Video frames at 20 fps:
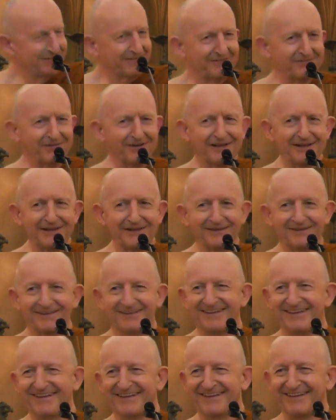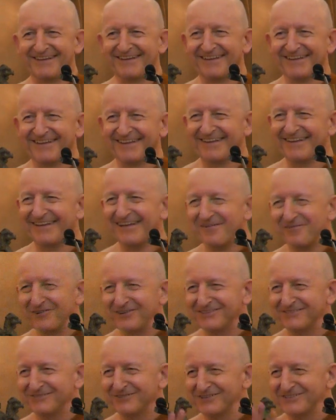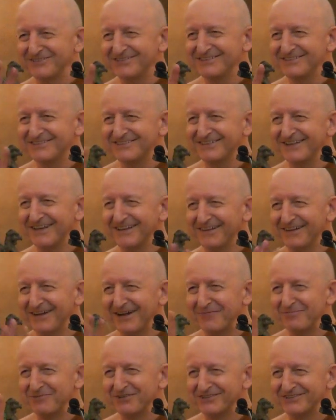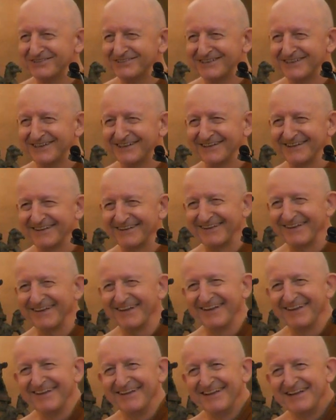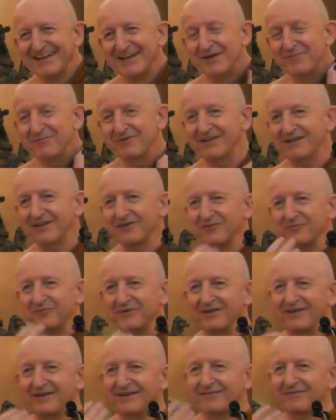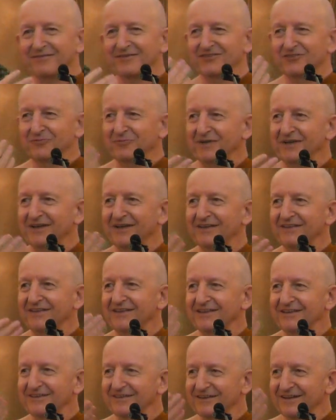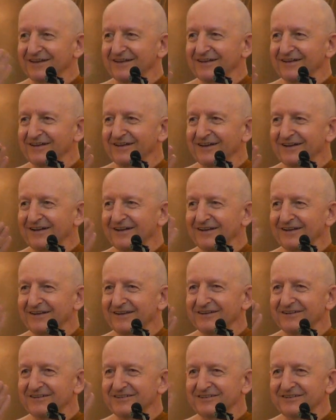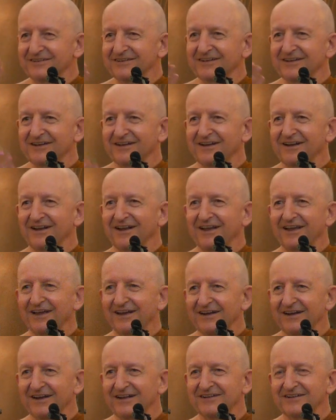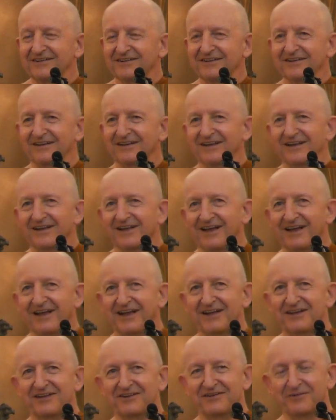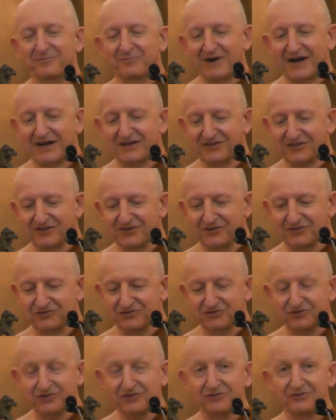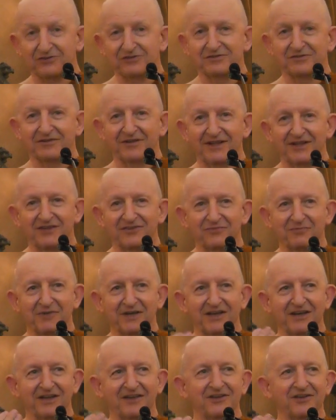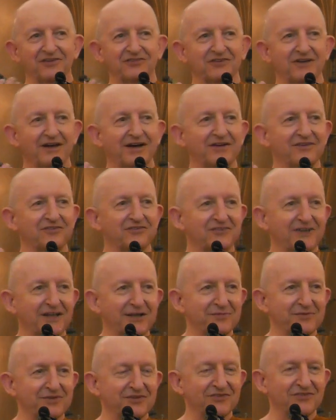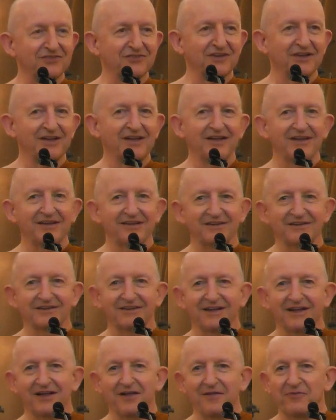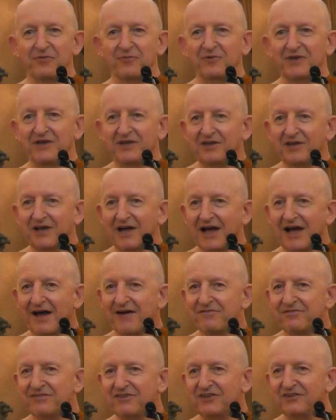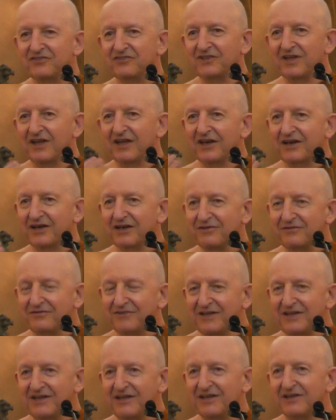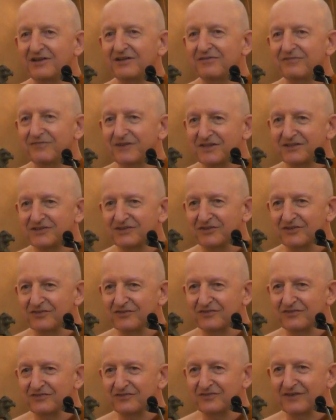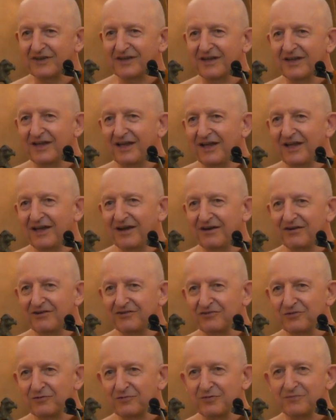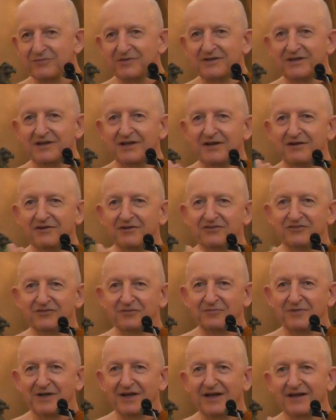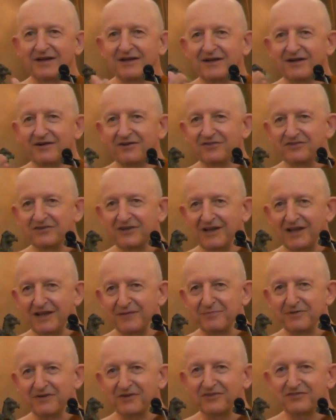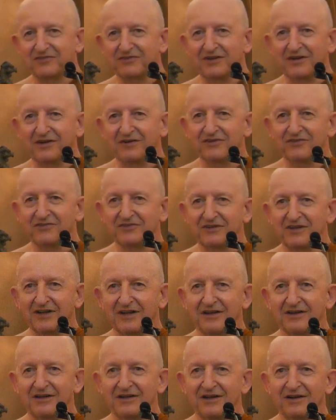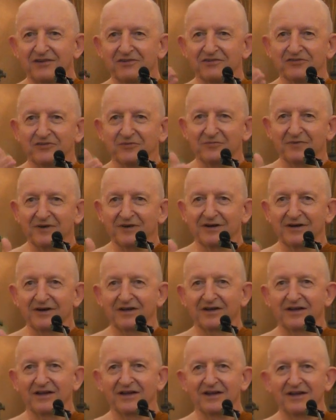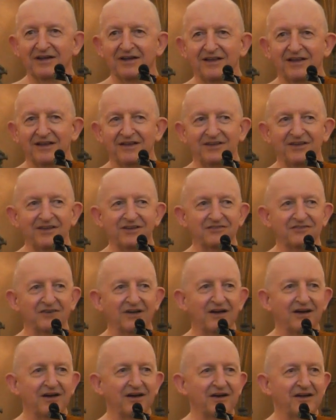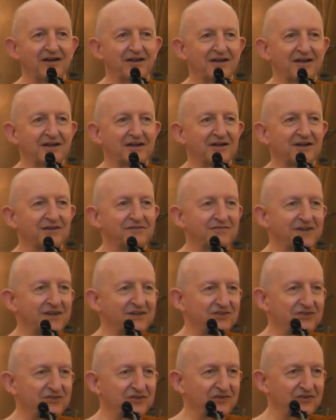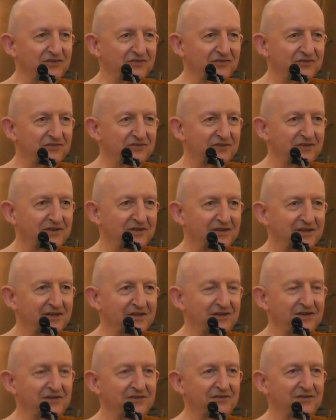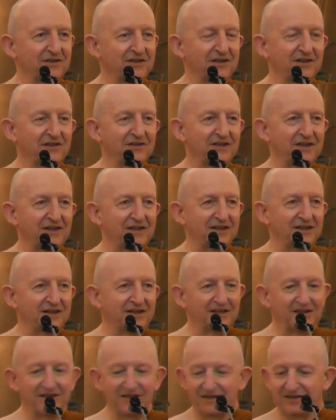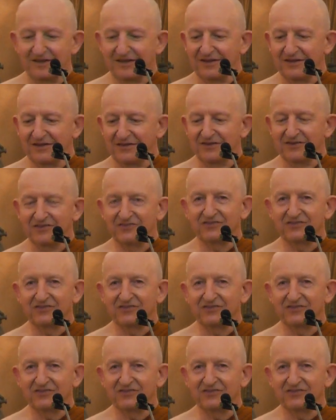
Really? what's he seeing that I'm not seeing? But he would be speaking the clear and practical truth in making those kind of statements, that we have these convenient fictions, say, here is a woman, here is a man, here is a layperson, here is a nun, here is a monk. These are conventions. You know, the